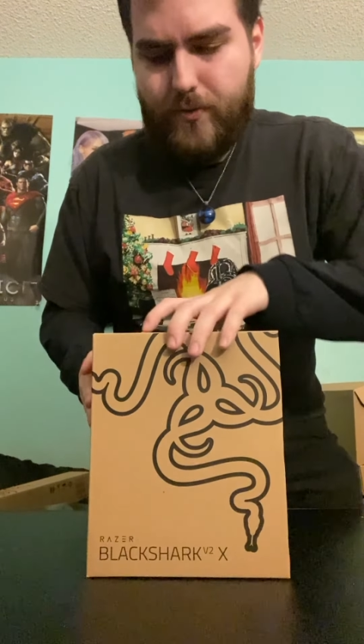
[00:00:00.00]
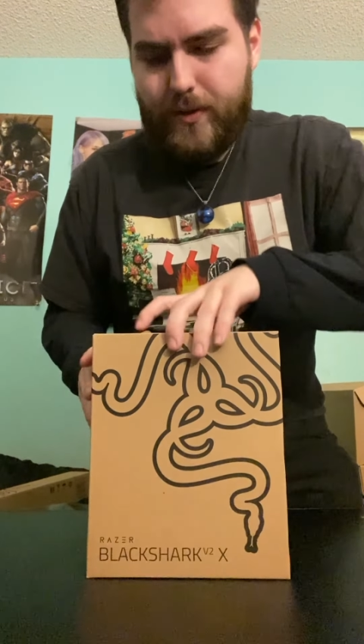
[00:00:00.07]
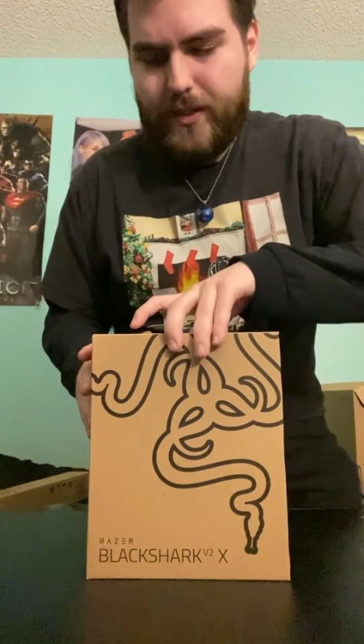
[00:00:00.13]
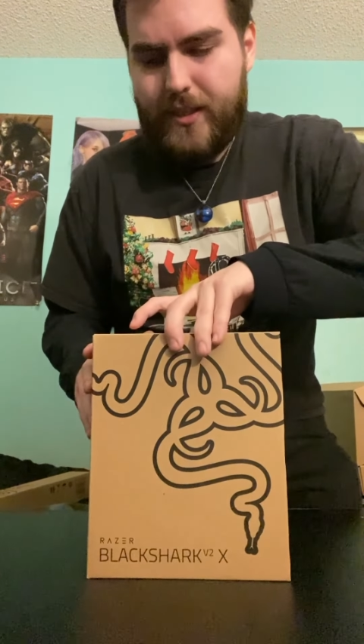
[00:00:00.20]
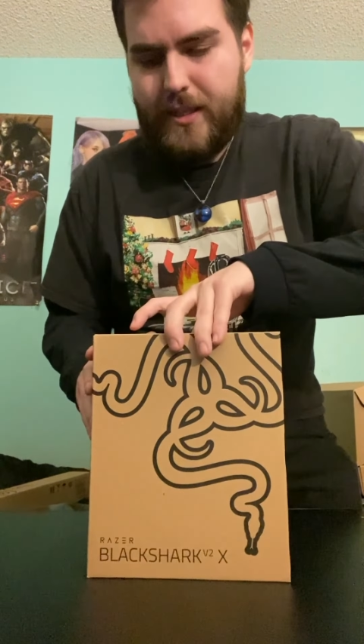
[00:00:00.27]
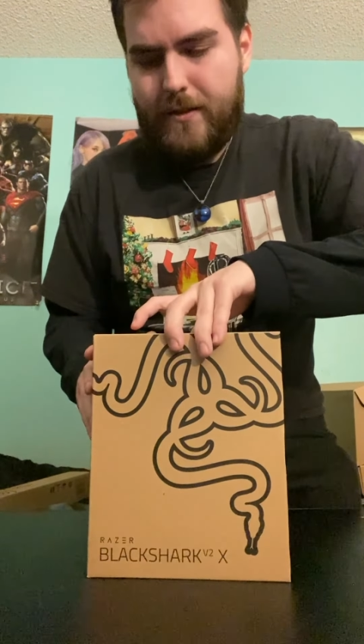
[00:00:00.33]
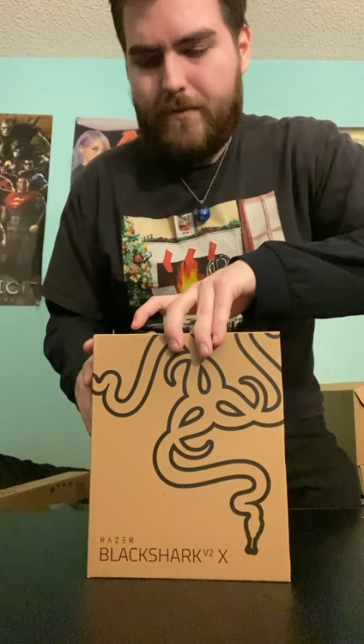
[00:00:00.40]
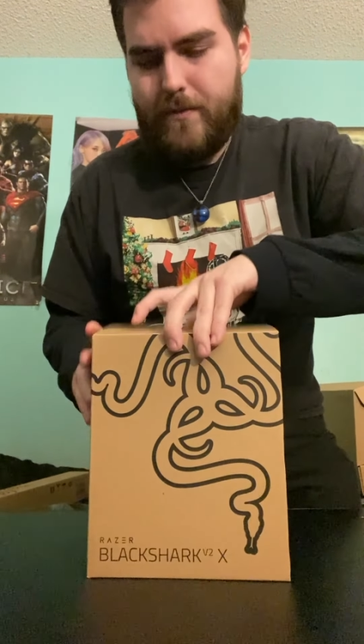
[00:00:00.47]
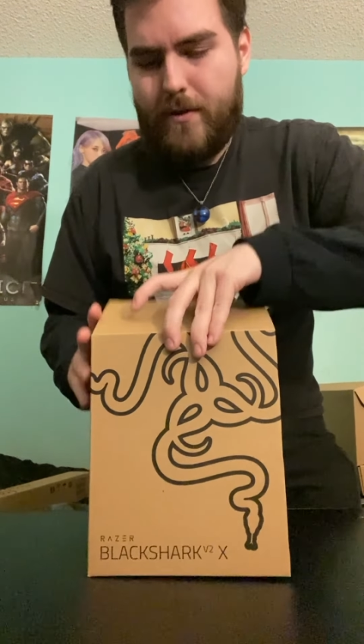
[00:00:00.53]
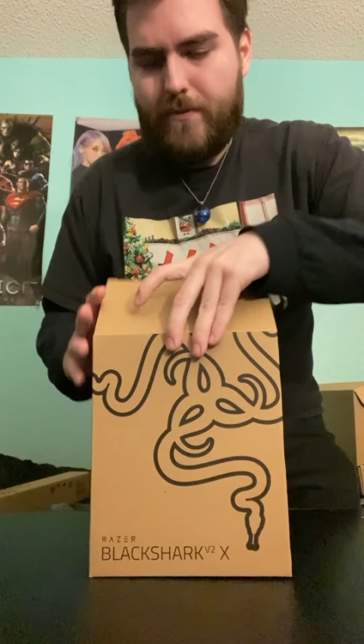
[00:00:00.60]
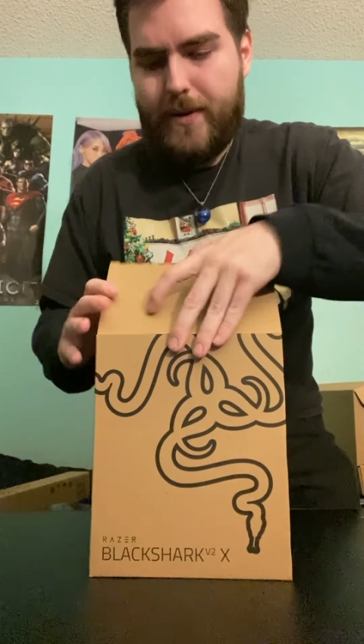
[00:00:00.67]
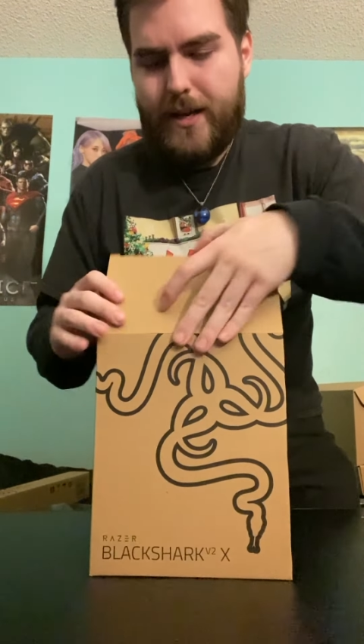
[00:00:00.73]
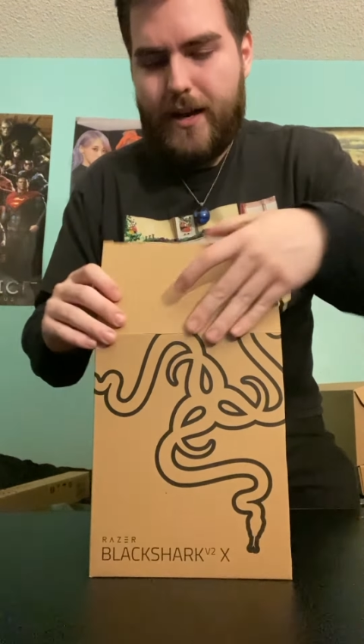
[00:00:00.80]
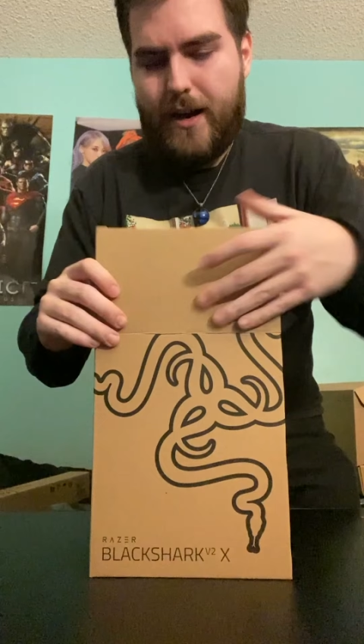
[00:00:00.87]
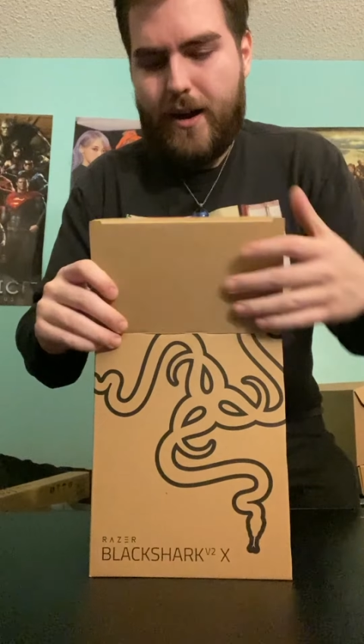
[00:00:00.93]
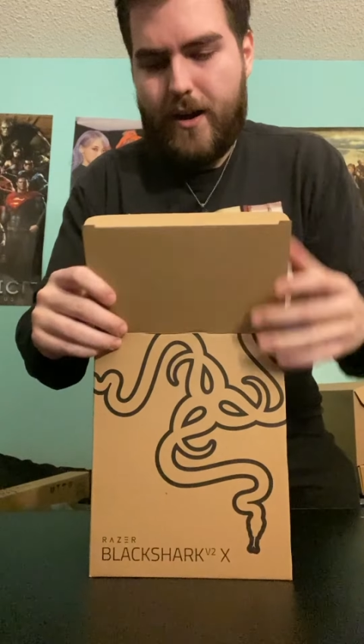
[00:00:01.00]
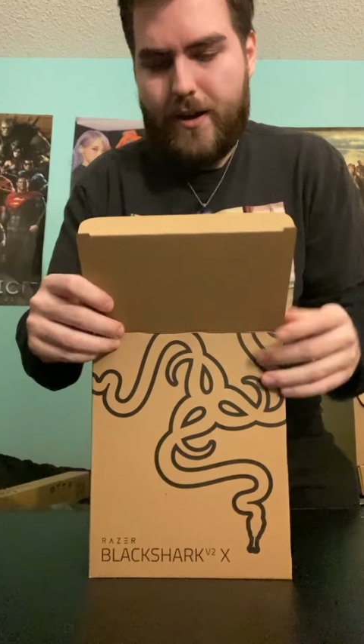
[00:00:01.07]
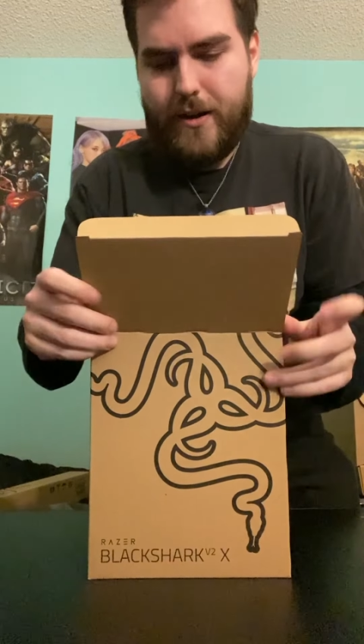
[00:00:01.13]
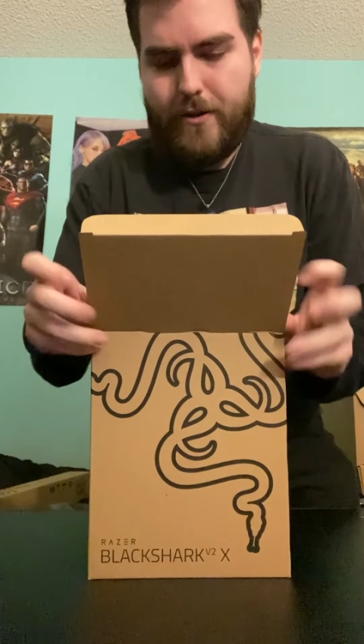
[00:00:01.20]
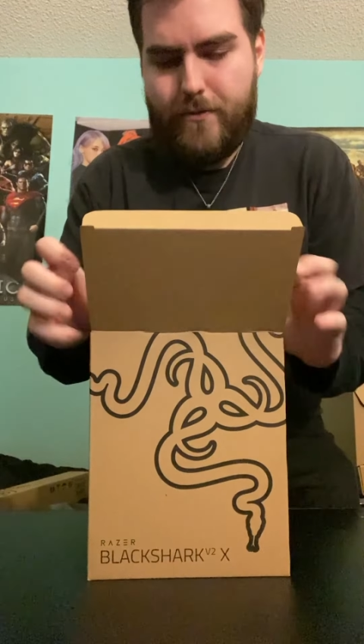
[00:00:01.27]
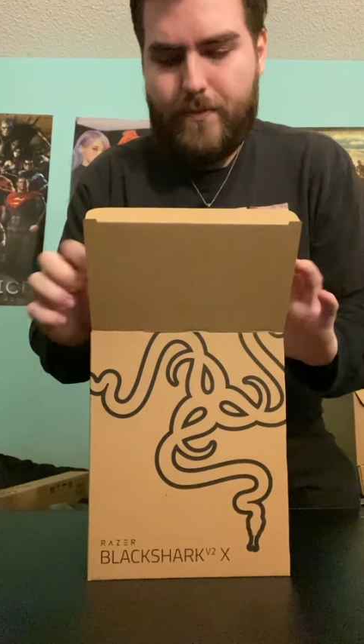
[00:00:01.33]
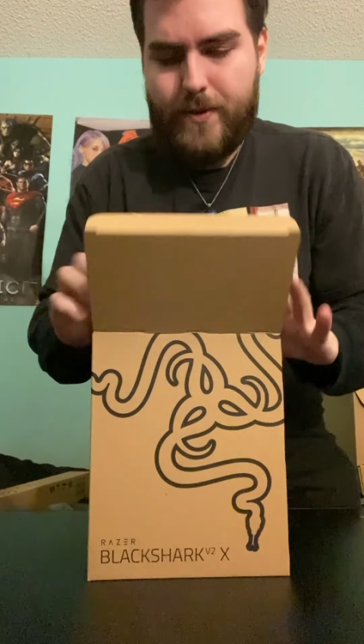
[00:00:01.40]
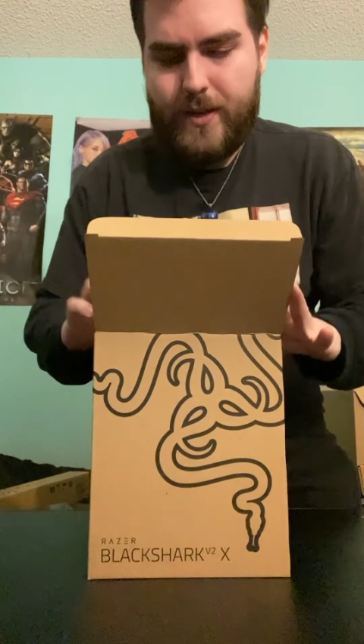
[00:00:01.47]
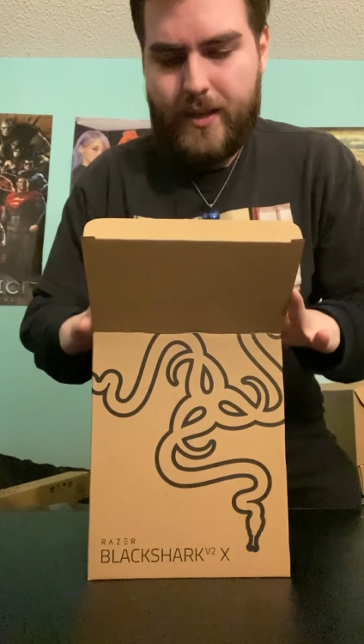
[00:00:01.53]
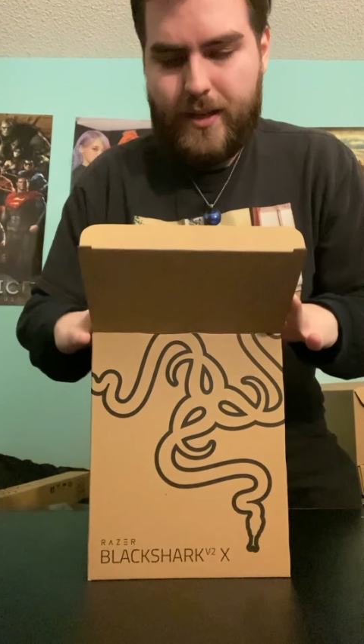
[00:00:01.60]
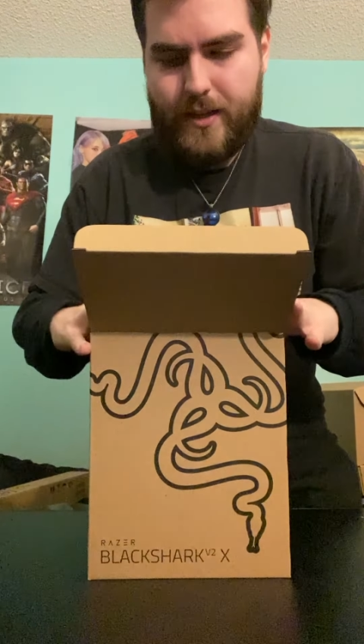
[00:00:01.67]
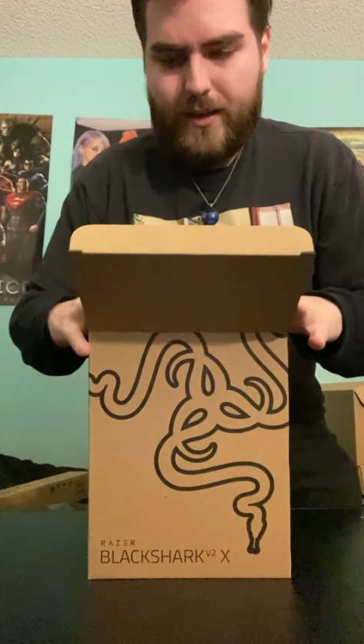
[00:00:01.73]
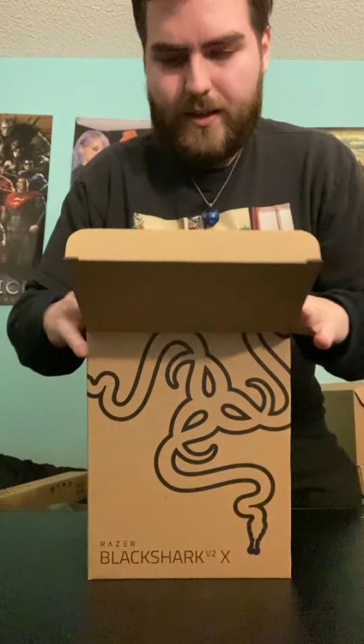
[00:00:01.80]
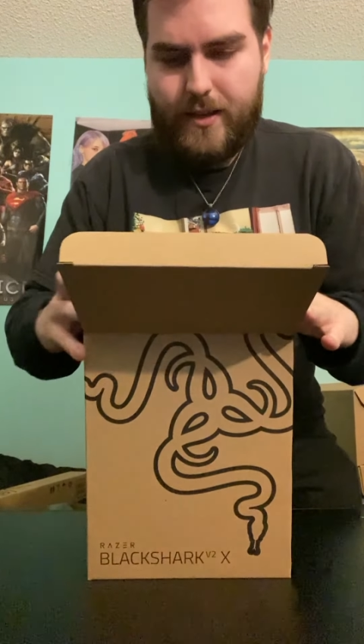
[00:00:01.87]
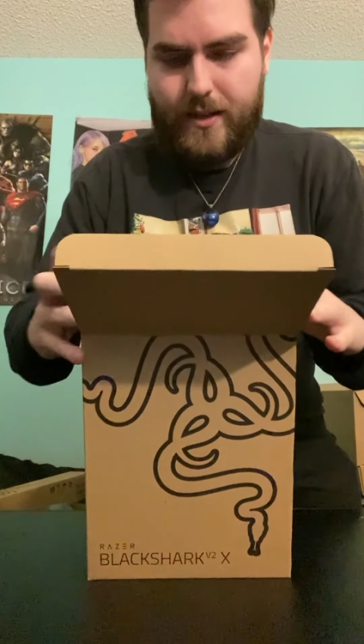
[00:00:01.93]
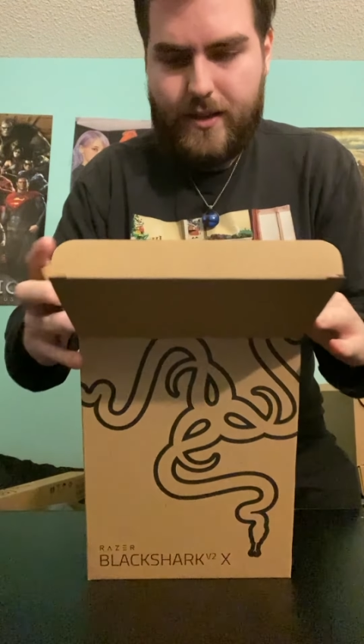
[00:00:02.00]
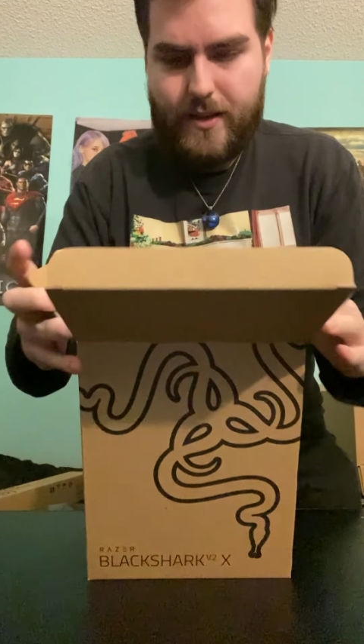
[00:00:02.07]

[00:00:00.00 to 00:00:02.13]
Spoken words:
Let's see what we got on opening.